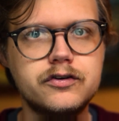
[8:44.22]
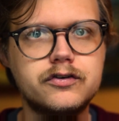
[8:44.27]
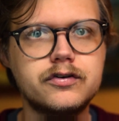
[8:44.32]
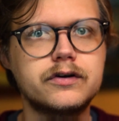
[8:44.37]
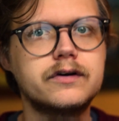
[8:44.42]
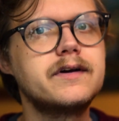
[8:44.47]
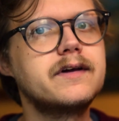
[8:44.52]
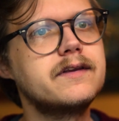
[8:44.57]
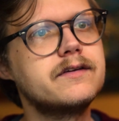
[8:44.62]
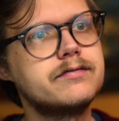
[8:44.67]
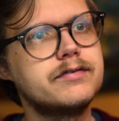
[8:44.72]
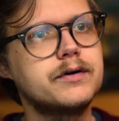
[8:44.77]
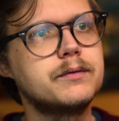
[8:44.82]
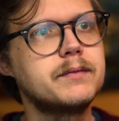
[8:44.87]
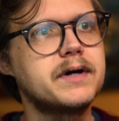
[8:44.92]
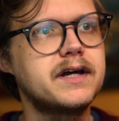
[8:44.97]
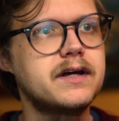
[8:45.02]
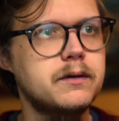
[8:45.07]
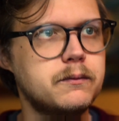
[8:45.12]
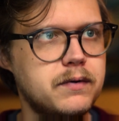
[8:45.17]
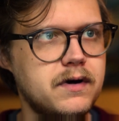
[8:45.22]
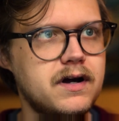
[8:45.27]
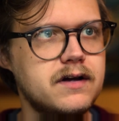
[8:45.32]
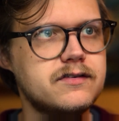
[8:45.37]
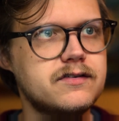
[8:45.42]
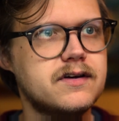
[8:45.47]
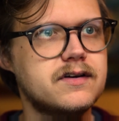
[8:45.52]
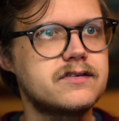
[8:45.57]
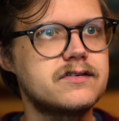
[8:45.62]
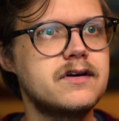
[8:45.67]
during the filmmaking
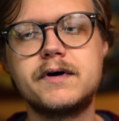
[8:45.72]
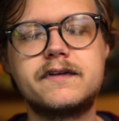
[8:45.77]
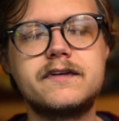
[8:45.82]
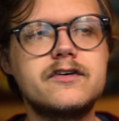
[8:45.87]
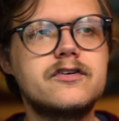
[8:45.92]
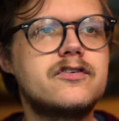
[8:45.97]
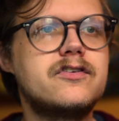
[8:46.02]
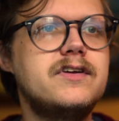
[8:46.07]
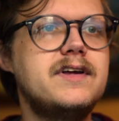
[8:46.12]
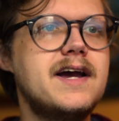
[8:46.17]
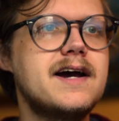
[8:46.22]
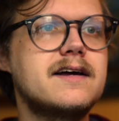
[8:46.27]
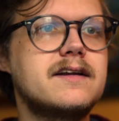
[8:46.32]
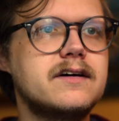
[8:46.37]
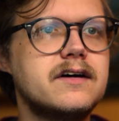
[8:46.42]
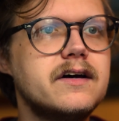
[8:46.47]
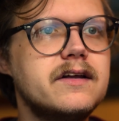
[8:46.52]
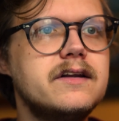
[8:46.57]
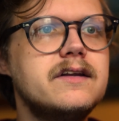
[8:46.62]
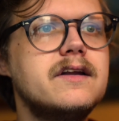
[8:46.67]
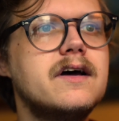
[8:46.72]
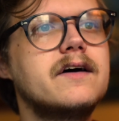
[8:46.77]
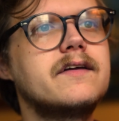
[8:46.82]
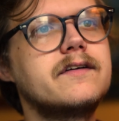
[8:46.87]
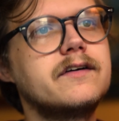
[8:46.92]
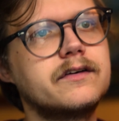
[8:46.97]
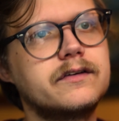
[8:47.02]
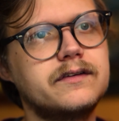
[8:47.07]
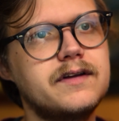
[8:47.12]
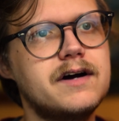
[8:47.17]
process. But there's yet
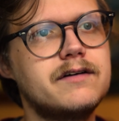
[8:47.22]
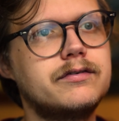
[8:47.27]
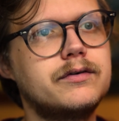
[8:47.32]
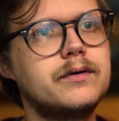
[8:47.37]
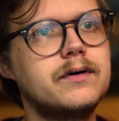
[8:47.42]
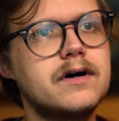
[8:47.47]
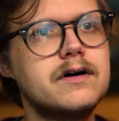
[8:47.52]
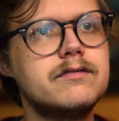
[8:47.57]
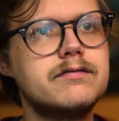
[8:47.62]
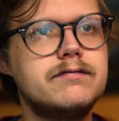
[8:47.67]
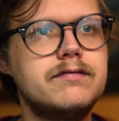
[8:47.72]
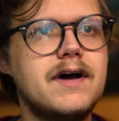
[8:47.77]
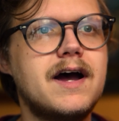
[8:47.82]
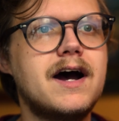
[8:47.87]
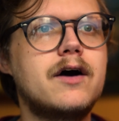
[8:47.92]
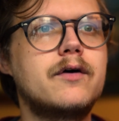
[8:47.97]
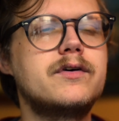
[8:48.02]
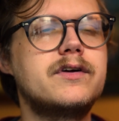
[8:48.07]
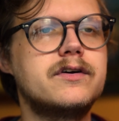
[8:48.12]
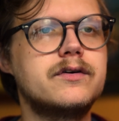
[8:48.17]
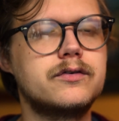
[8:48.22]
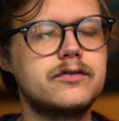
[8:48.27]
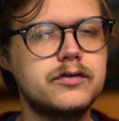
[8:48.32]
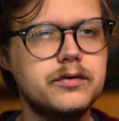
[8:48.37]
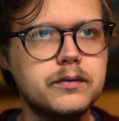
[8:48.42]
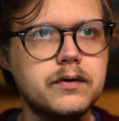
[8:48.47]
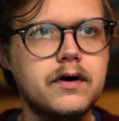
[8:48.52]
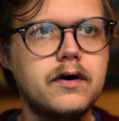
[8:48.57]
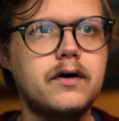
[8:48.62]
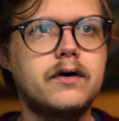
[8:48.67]
another level of value
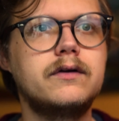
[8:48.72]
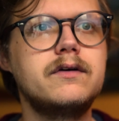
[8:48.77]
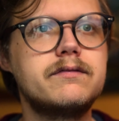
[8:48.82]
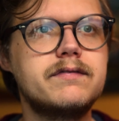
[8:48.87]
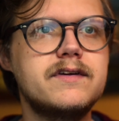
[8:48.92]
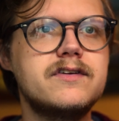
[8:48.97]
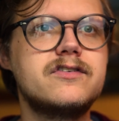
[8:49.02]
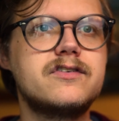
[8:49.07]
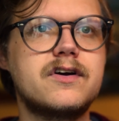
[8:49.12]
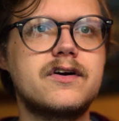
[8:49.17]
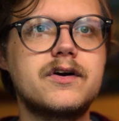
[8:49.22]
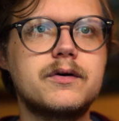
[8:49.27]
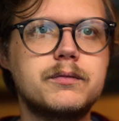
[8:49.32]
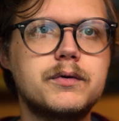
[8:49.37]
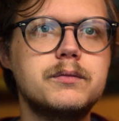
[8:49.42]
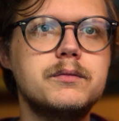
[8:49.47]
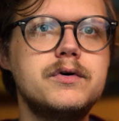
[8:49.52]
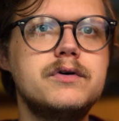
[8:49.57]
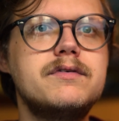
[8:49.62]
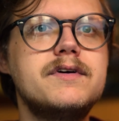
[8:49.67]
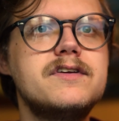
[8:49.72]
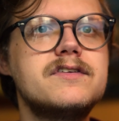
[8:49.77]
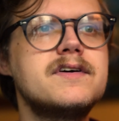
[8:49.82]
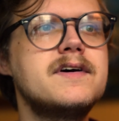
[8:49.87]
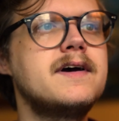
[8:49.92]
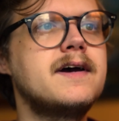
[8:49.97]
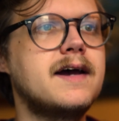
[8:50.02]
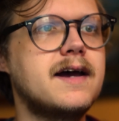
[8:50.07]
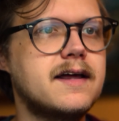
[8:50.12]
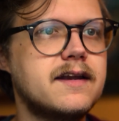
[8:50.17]
to all of these terrible movies,
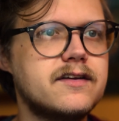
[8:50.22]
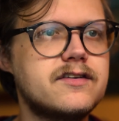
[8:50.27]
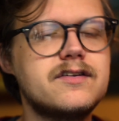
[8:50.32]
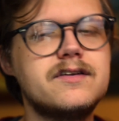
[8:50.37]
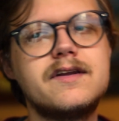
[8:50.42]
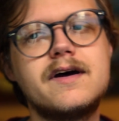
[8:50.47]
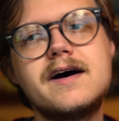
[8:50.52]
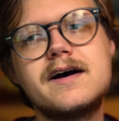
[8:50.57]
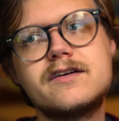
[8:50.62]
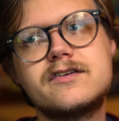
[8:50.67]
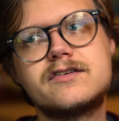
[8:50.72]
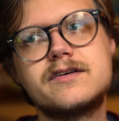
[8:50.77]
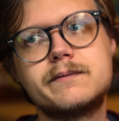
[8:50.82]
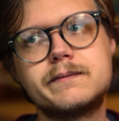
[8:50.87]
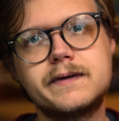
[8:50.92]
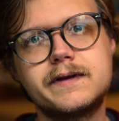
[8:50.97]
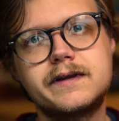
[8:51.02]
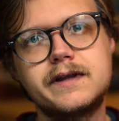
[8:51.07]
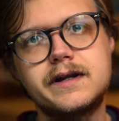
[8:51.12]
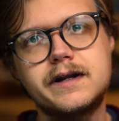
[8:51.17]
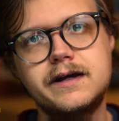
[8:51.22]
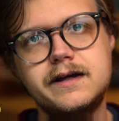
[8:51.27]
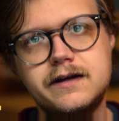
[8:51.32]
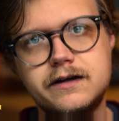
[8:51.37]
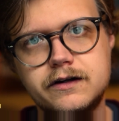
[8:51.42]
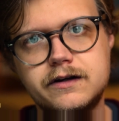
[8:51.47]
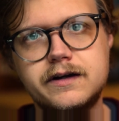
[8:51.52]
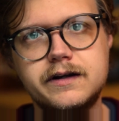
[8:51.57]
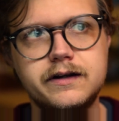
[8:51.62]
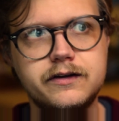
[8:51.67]
and it's not something that I
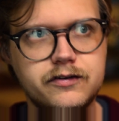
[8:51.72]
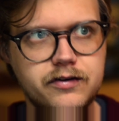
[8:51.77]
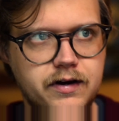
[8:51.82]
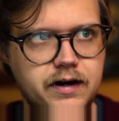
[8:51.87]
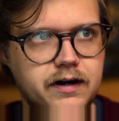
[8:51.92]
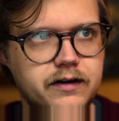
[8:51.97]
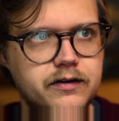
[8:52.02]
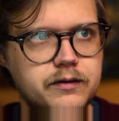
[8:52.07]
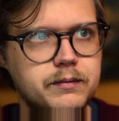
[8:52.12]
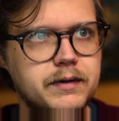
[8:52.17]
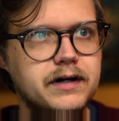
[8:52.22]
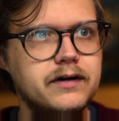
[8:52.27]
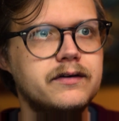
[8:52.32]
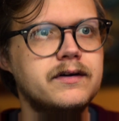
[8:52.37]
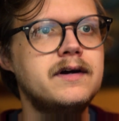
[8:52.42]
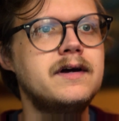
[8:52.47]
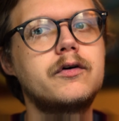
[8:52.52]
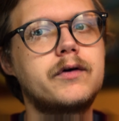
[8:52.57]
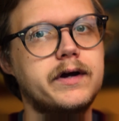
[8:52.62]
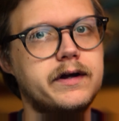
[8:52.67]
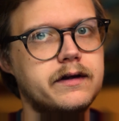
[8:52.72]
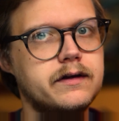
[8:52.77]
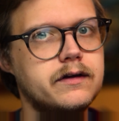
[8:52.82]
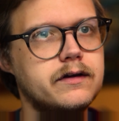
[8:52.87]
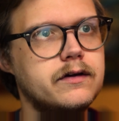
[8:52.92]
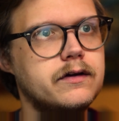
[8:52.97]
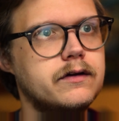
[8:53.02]
hear getting talked about. Okay,